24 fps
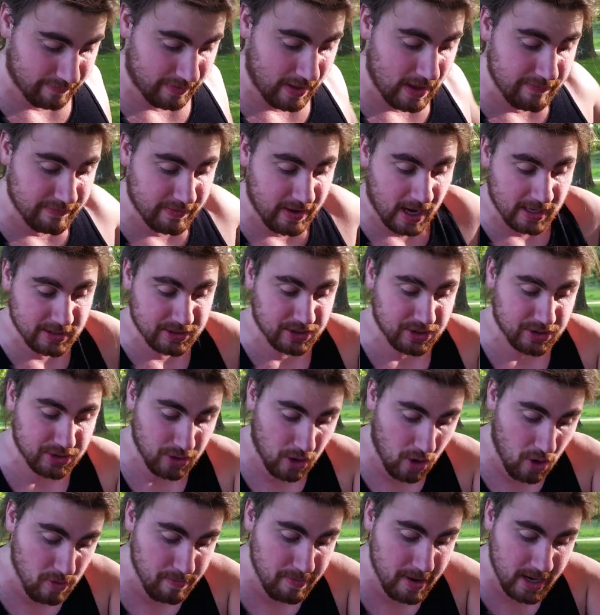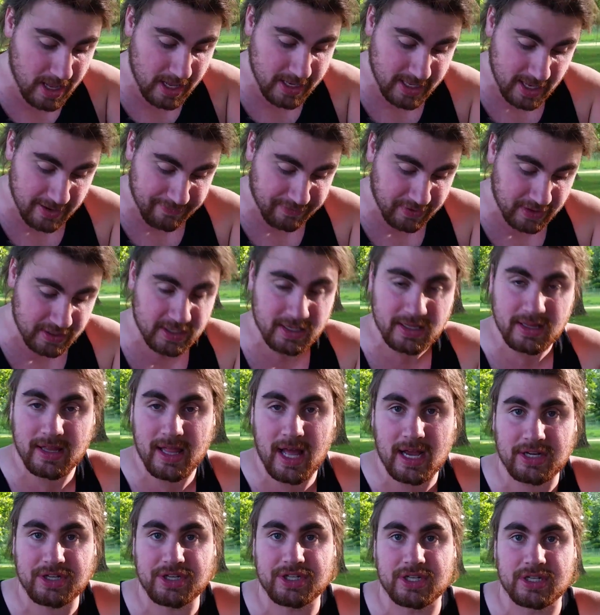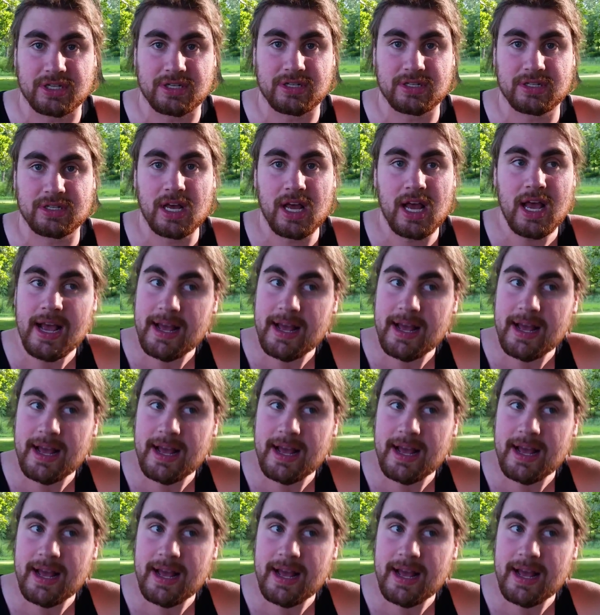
They've got so many different collections.